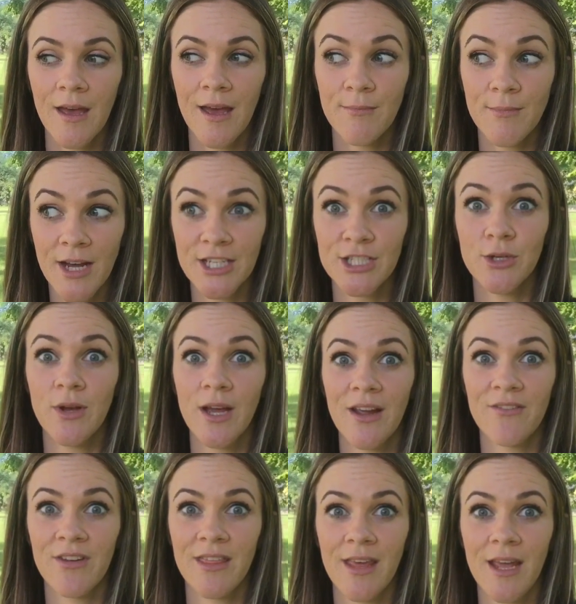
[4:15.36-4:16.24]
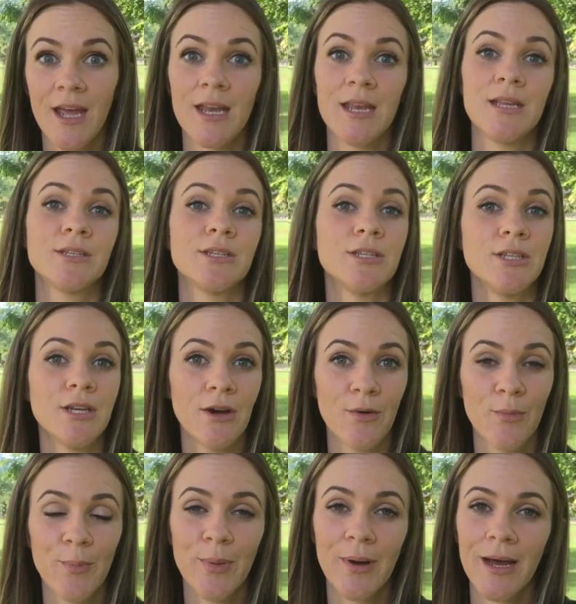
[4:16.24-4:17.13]
I'm not doing everything I need to do,
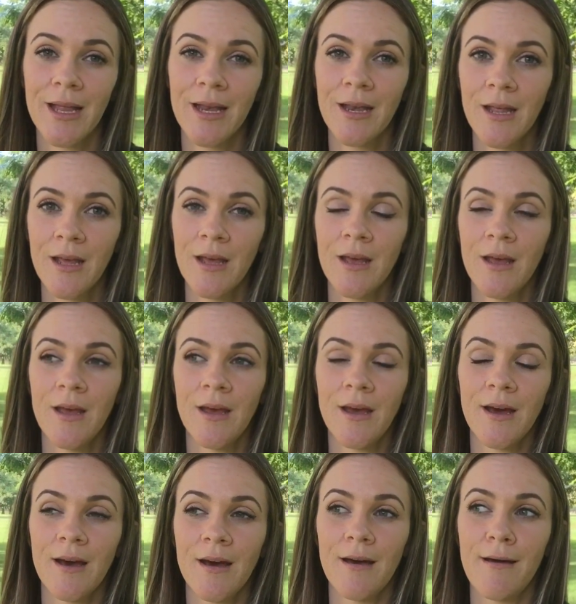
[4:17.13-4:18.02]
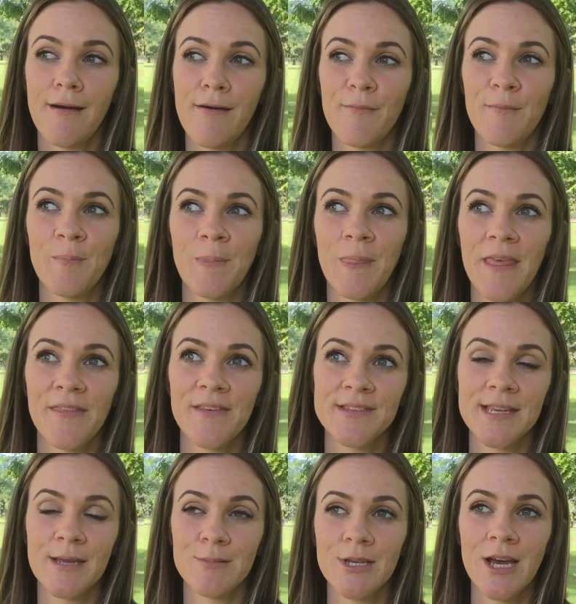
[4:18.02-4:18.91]
but um, at
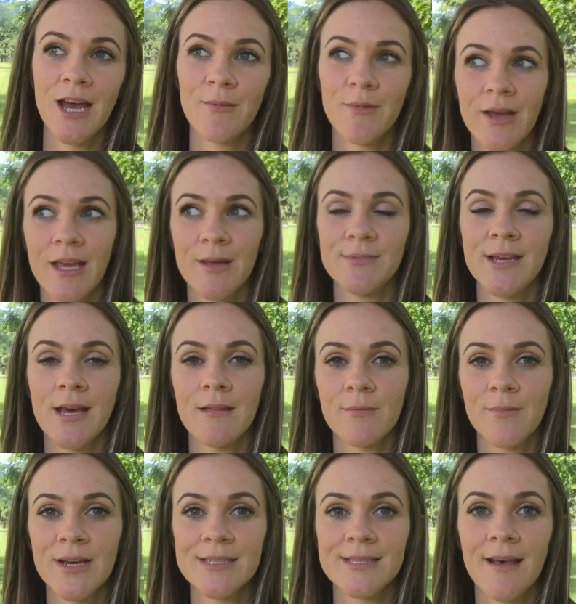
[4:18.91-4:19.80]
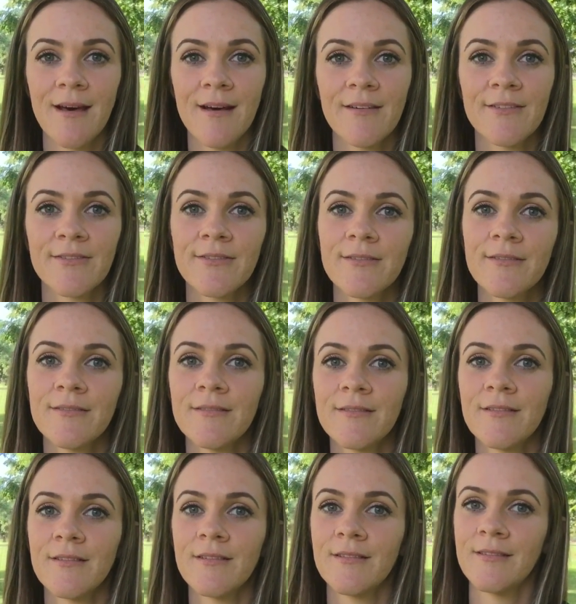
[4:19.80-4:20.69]
the same time I keep telling myself
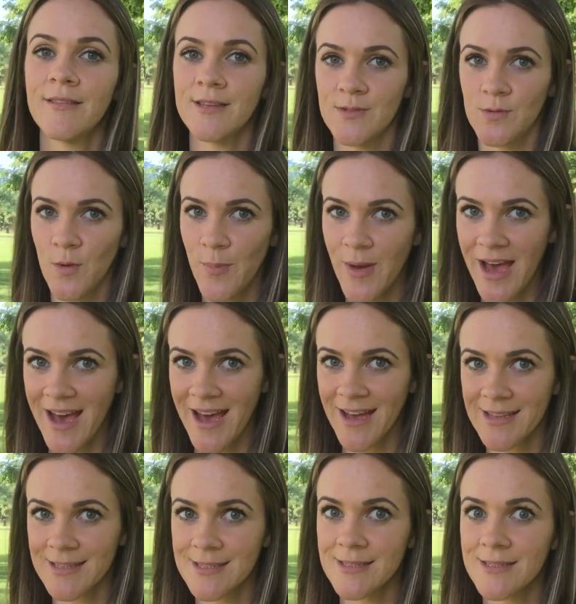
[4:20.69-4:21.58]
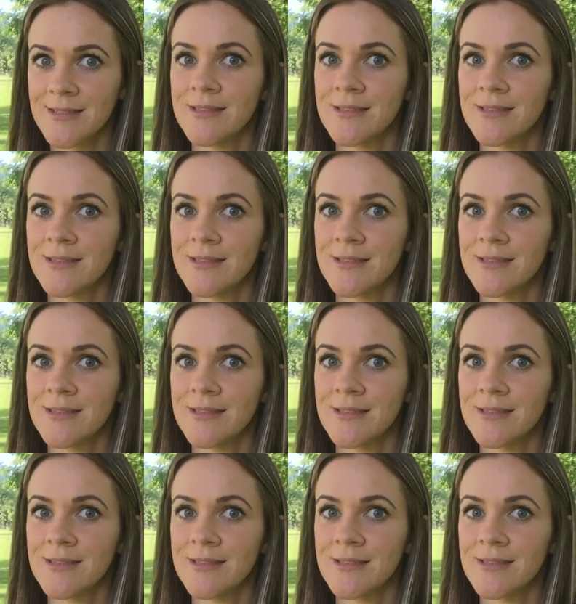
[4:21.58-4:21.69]
this will pass,